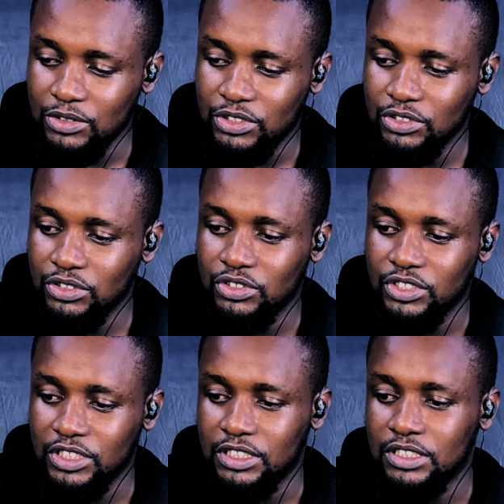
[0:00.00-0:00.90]
I'll still
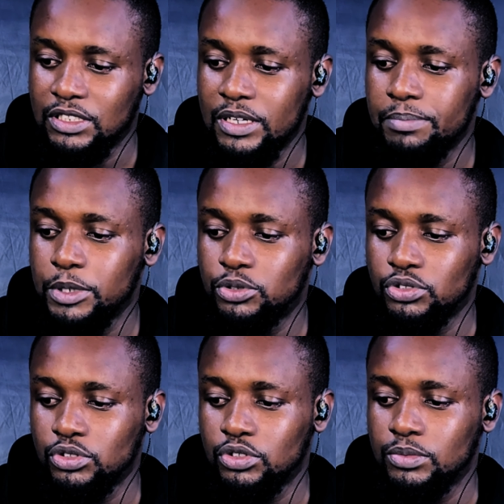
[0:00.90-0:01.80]
use the
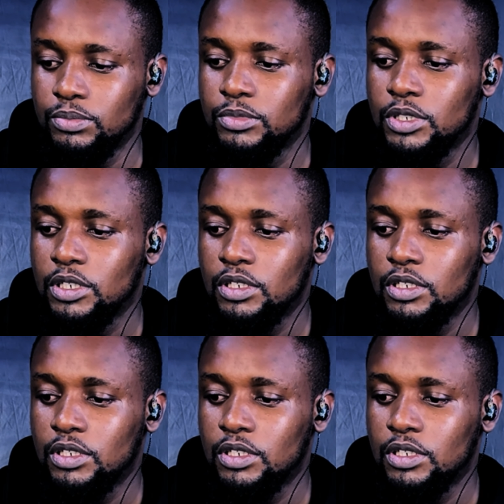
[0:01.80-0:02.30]
metronome,